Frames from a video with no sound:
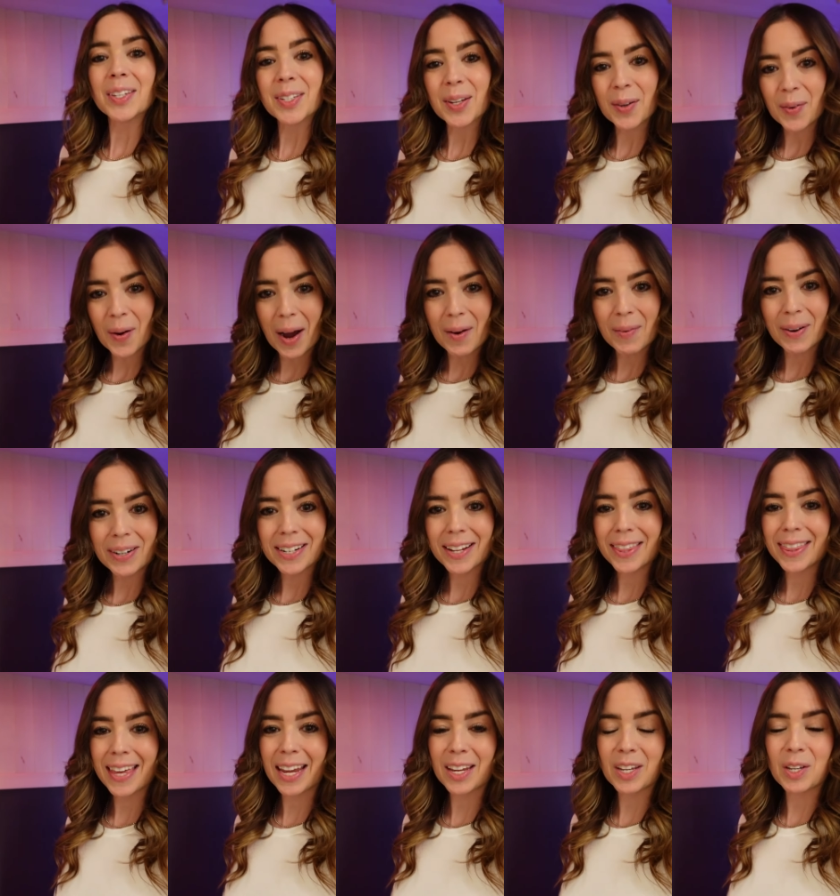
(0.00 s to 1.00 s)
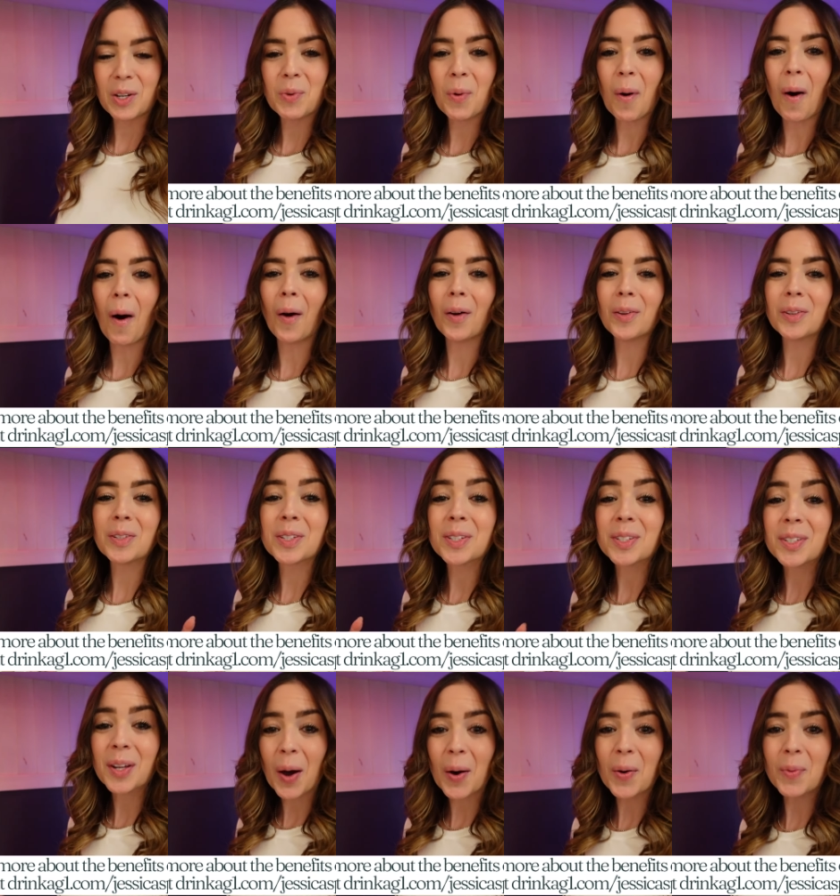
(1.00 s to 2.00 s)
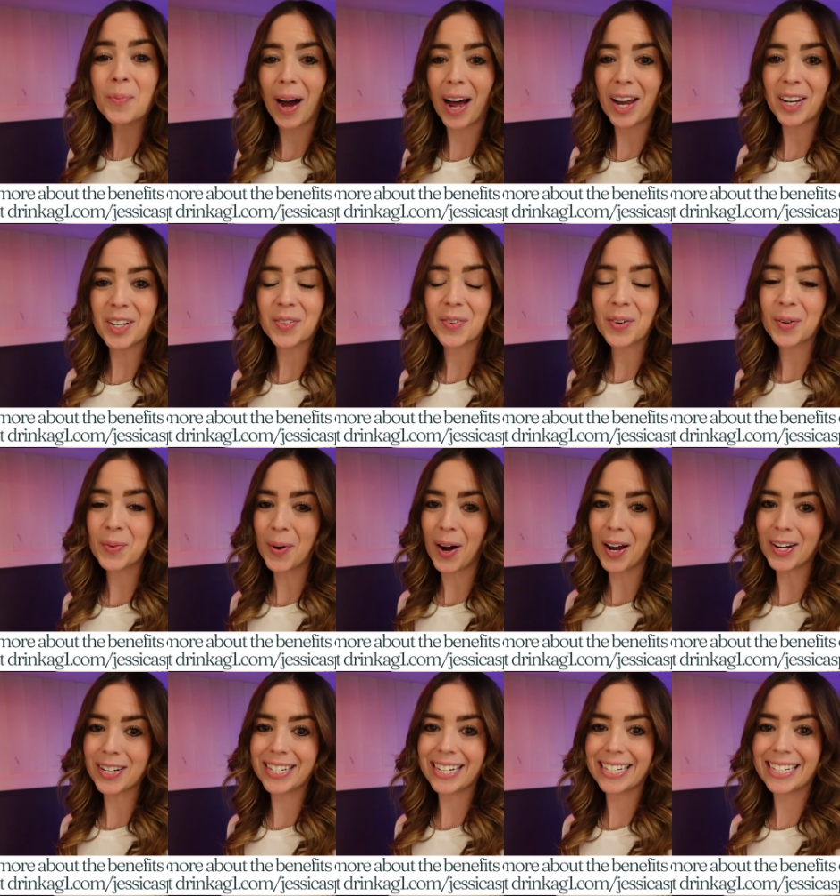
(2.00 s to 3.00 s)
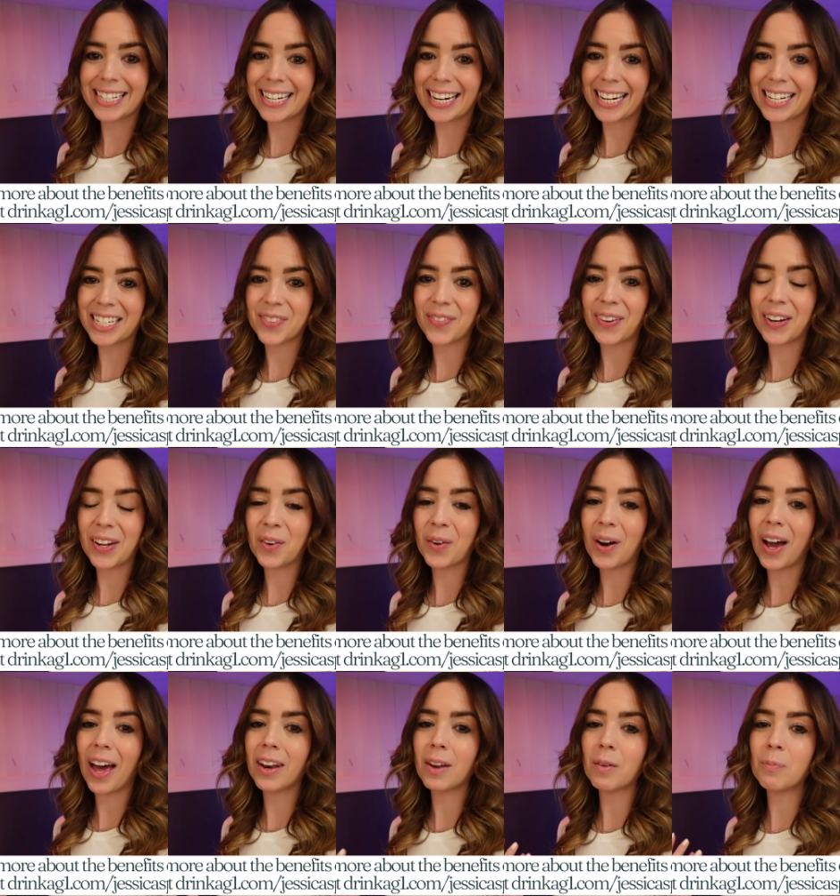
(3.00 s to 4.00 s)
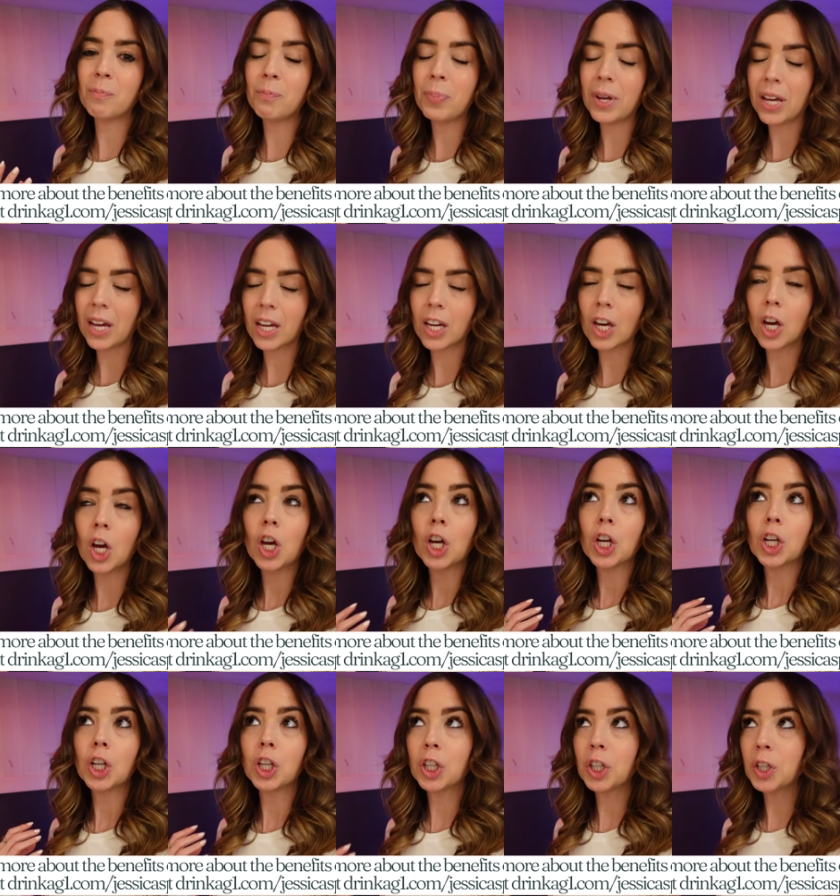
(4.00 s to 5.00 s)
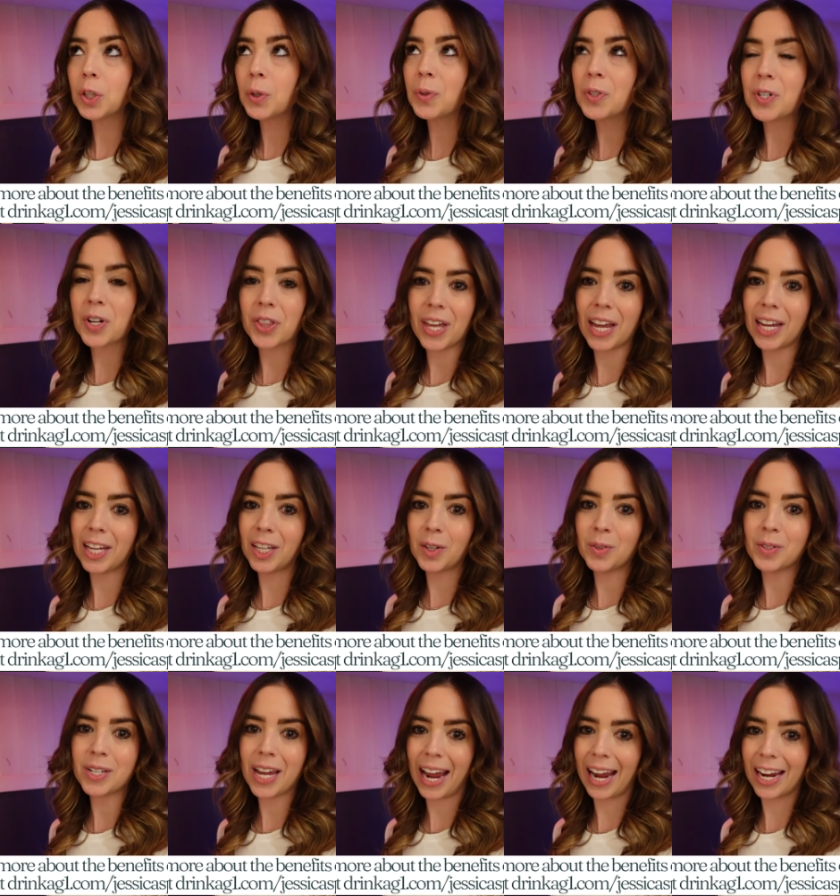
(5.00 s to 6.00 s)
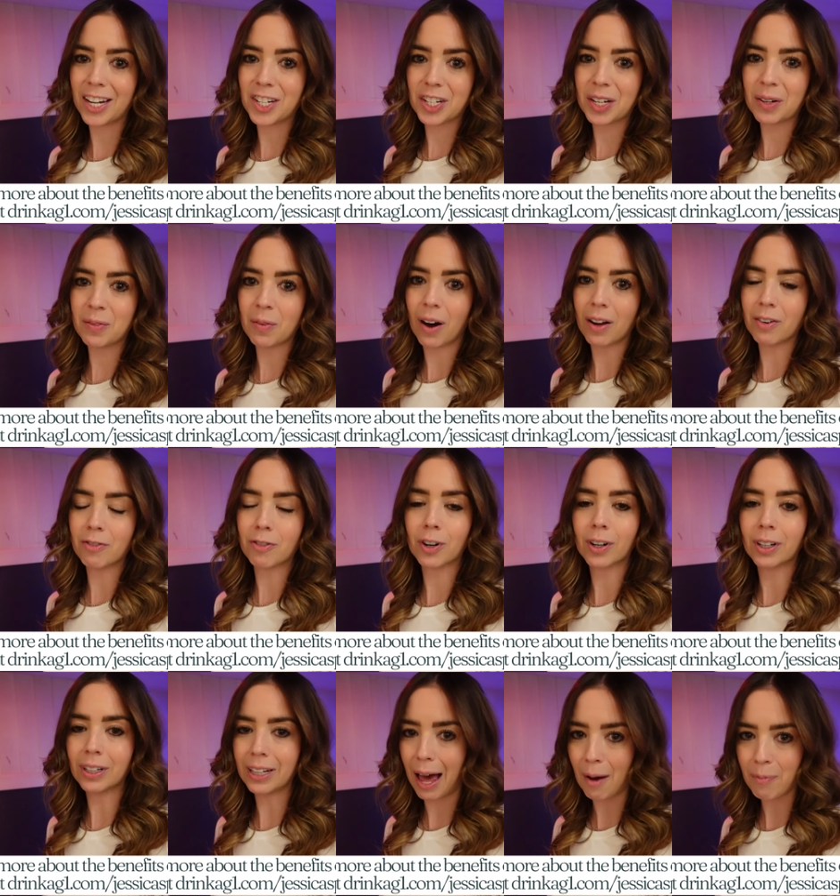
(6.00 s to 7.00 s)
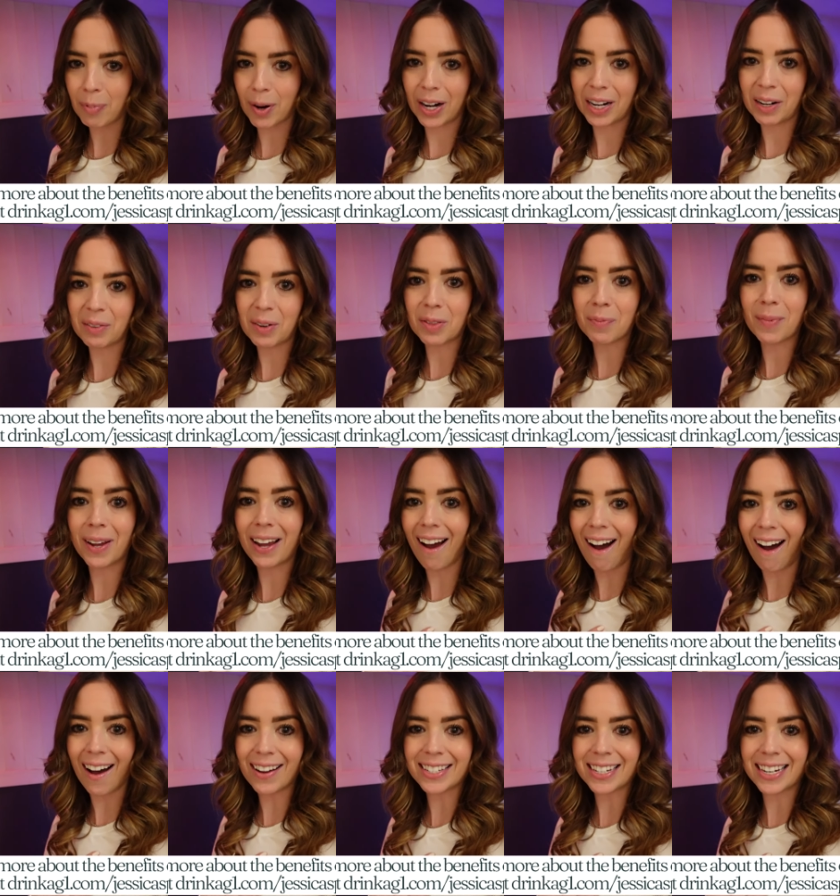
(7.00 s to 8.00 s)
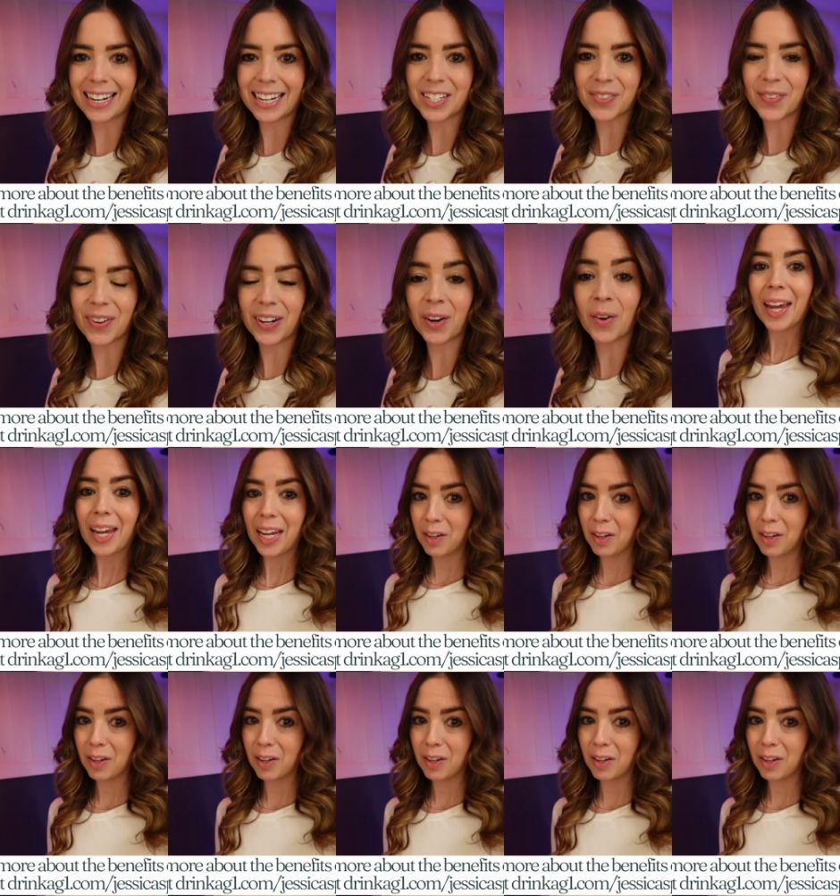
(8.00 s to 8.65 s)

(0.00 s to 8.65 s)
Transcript: So I want to thank you all so much for watching today's video and a big Huge thank you to AG1 for collaborating with me on today's video.